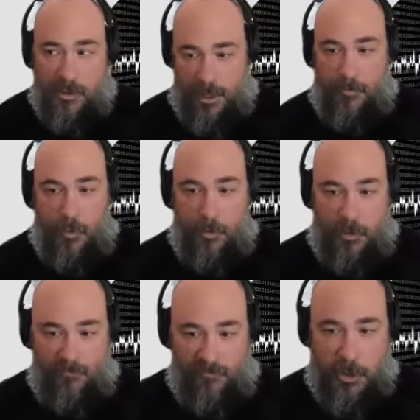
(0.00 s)

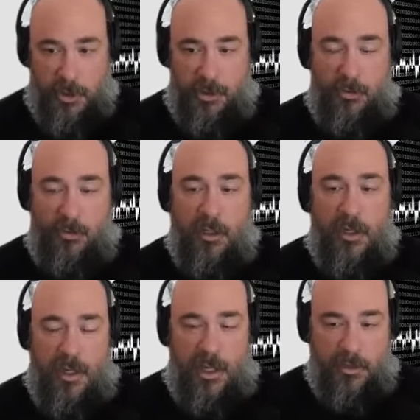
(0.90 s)
reliable and
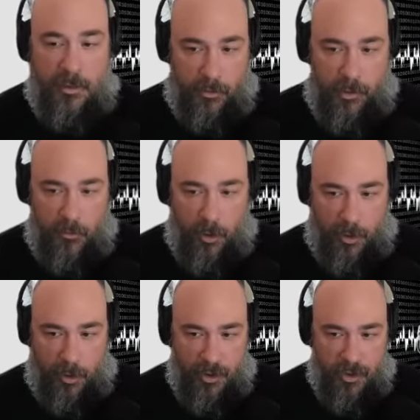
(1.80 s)
functional and doing
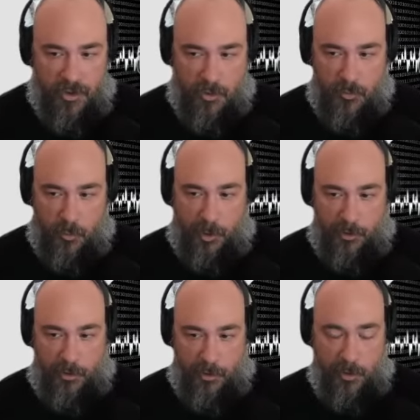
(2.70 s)
what our users want
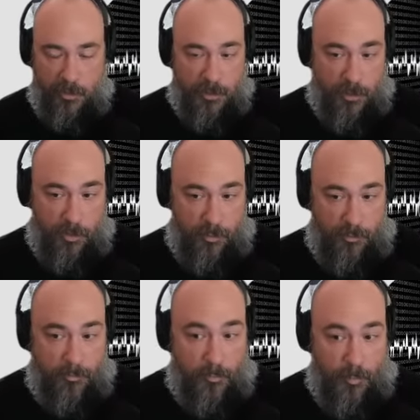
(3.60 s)
to do. So
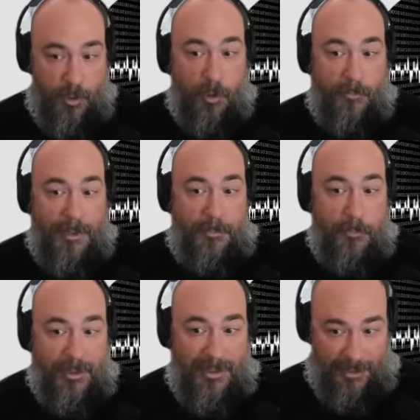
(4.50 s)
we want to be
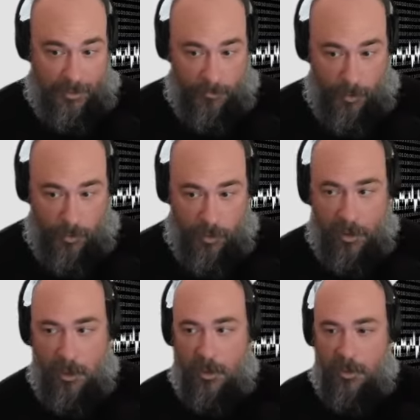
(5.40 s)
predictable.
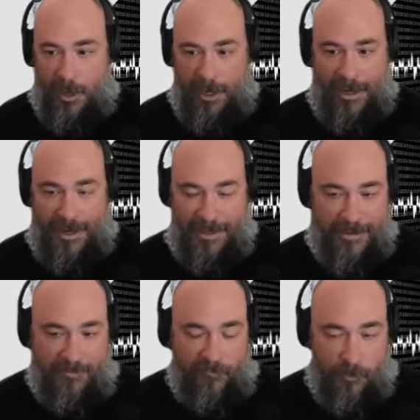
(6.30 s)
AI is
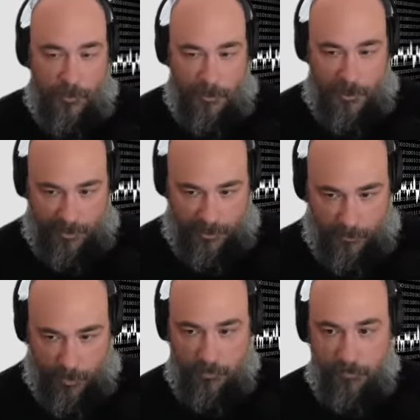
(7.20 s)
not fully
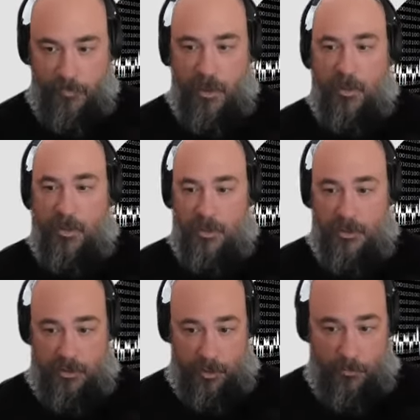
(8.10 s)
predictable because
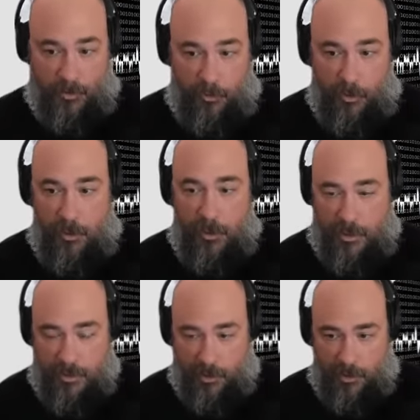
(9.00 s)
it's going to be learned.
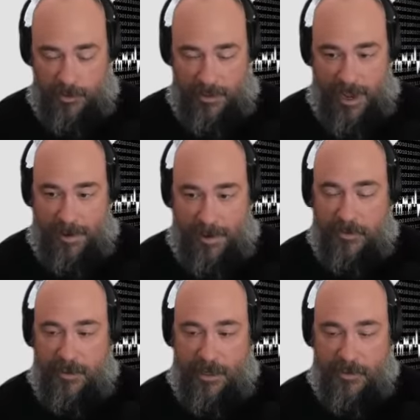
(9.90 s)
It's going to
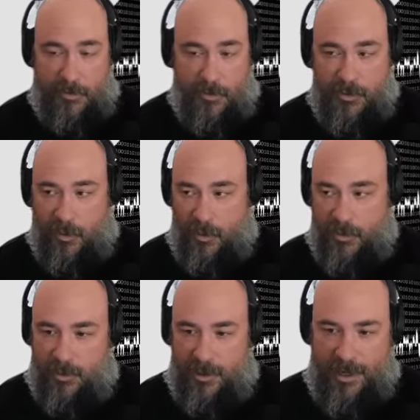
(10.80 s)
adapt as it goes
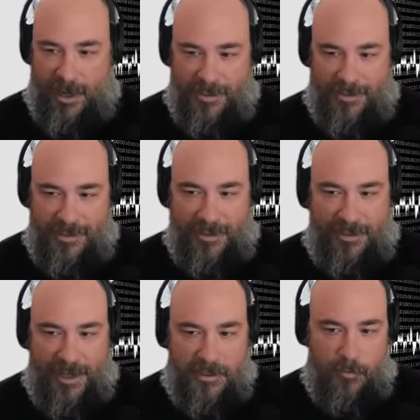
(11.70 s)
on. So I think
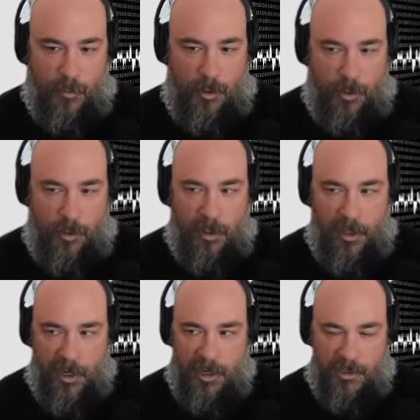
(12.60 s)
that's where
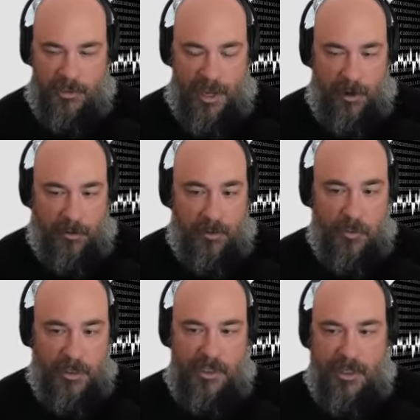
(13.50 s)
is how
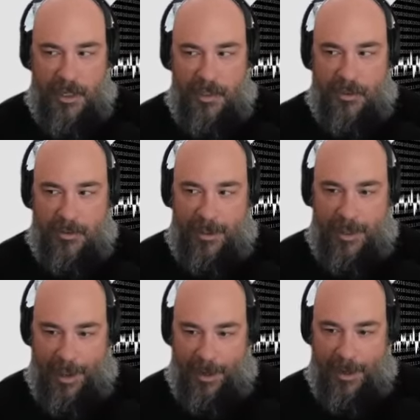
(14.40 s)
can we get
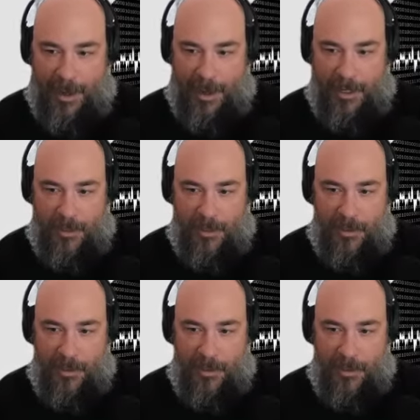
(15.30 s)
the AI